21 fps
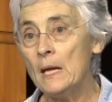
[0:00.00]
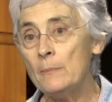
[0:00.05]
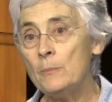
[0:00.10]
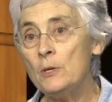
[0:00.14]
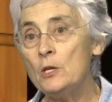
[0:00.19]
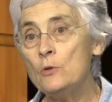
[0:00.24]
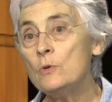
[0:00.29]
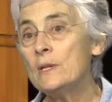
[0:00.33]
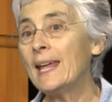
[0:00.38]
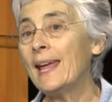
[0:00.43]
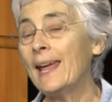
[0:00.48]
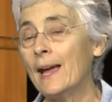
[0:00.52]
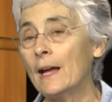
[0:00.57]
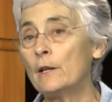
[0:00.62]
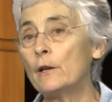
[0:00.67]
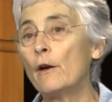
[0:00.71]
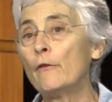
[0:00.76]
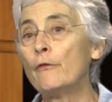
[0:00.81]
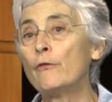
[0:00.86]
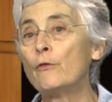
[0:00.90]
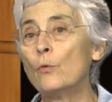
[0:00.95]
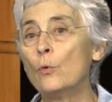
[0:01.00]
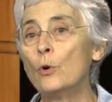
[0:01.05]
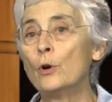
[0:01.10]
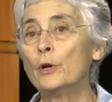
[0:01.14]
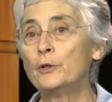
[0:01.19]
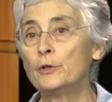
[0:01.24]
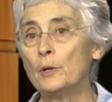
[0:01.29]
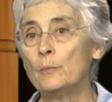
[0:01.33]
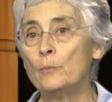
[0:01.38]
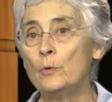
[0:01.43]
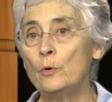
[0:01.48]
you can't afford
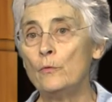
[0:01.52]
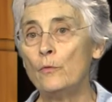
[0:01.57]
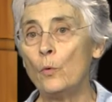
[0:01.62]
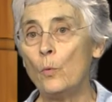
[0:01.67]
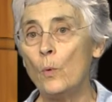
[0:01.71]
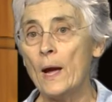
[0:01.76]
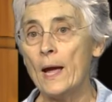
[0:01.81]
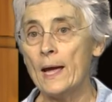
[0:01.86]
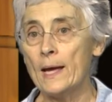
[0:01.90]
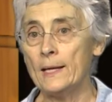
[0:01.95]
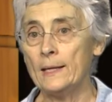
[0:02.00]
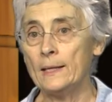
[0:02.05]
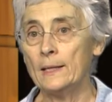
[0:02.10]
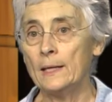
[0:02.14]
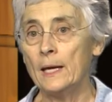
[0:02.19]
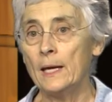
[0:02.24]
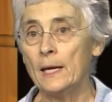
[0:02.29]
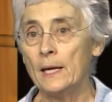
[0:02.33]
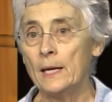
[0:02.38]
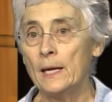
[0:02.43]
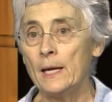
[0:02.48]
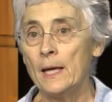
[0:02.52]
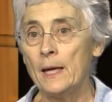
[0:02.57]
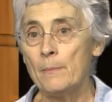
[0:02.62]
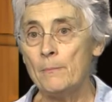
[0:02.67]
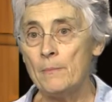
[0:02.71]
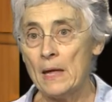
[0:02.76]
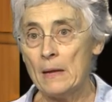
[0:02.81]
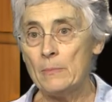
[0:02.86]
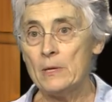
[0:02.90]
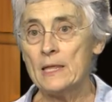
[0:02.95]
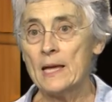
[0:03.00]
to move away.
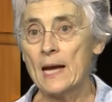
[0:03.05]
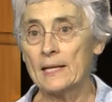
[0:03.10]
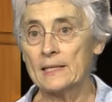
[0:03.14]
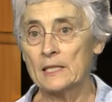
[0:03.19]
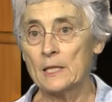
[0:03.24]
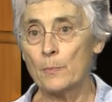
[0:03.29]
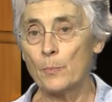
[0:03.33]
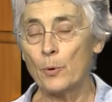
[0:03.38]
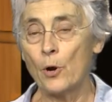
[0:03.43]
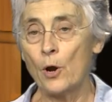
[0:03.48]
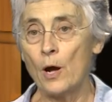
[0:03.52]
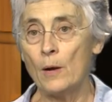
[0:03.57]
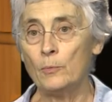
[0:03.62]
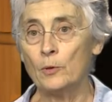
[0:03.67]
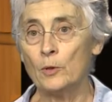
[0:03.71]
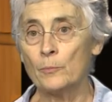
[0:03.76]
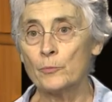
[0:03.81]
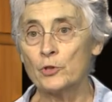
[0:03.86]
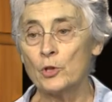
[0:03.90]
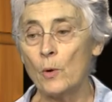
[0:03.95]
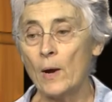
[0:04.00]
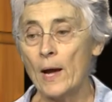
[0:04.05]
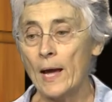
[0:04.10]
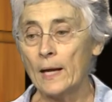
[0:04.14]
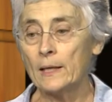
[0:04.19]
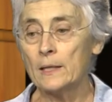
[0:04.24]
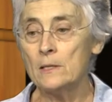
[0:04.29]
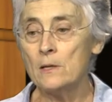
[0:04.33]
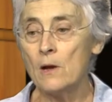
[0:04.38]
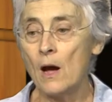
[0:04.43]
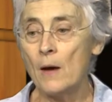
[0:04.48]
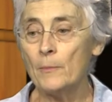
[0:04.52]
Maybe that's the problem. So
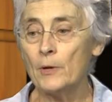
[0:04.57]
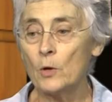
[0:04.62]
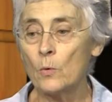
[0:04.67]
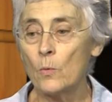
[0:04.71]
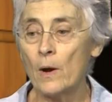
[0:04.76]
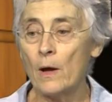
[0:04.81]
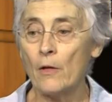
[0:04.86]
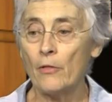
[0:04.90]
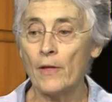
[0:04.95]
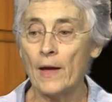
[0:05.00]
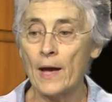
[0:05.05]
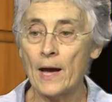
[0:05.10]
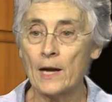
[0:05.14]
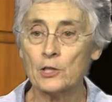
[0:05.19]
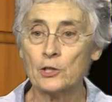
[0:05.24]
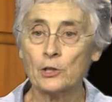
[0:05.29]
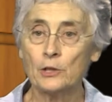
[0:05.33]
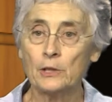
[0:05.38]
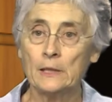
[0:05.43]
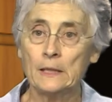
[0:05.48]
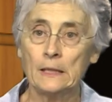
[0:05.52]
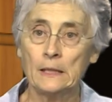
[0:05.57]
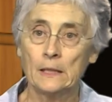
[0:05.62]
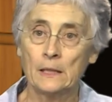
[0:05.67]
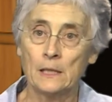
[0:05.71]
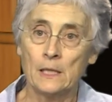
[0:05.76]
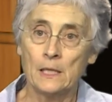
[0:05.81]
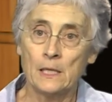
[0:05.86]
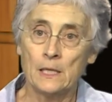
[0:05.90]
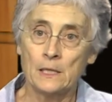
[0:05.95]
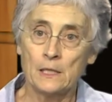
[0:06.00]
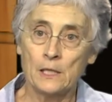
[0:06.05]
economic wealth actually
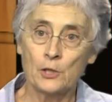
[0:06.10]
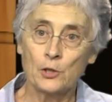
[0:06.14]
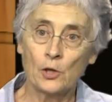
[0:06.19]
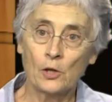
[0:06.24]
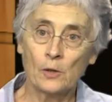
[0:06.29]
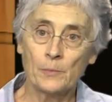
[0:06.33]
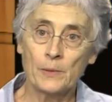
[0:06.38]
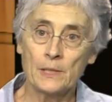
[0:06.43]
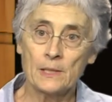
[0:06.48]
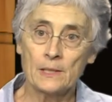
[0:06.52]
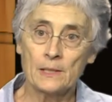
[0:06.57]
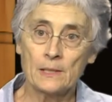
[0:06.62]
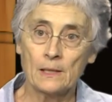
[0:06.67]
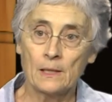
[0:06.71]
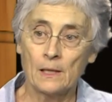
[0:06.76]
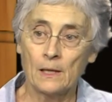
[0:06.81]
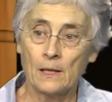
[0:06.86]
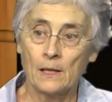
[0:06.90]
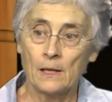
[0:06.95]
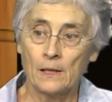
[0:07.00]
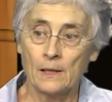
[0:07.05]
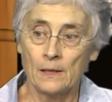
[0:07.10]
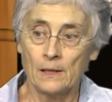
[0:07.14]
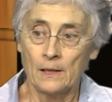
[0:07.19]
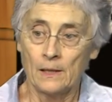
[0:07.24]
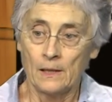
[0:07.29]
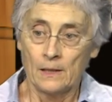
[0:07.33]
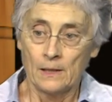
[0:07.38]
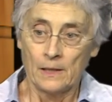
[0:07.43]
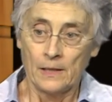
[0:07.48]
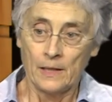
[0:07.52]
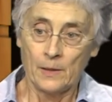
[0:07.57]
determines,
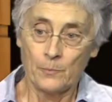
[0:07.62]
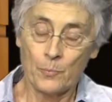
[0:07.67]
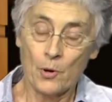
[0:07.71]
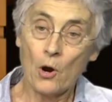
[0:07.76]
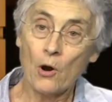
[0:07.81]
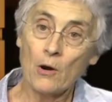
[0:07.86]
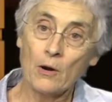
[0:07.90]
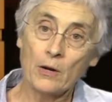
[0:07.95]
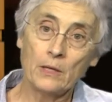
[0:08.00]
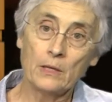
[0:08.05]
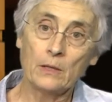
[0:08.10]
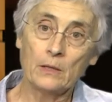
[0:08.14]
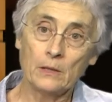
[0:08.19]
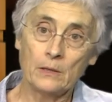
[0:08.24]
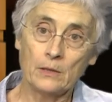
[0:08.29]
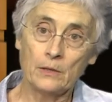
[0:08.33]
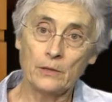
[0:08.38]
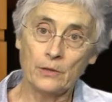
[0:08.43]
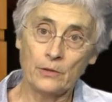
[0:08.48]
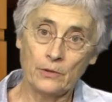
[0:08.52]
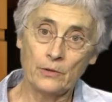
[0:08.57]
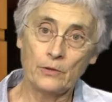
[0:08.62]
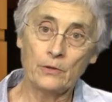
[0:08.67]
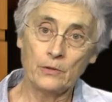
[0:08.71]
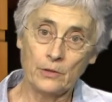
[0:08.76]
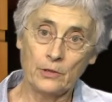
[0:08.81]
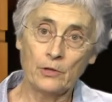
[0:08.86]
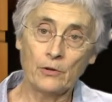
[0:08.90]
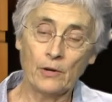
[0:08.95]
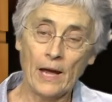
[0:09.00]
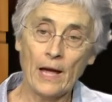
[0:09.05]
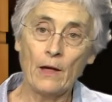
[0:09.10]
in part,
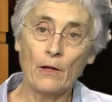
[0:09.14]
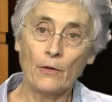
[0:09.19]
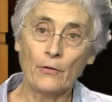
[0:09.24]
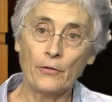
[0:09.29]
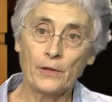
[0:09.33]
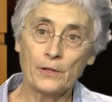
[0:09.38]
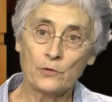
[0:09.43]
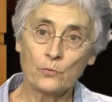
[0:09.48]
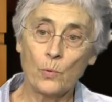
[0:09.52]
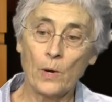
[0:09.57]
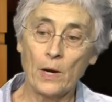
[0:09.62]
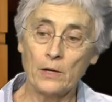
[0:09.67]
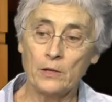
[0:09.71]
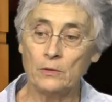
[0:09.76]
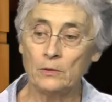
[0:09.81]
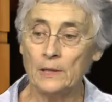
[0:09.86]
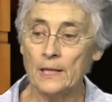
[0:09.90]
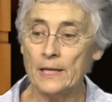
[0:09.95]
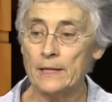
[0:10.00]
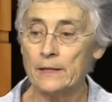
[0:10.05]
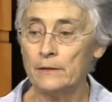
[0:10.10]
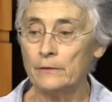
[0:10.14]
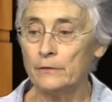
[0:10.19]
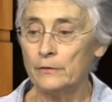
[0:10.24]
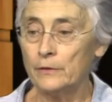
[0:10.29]
your health. It's where you live.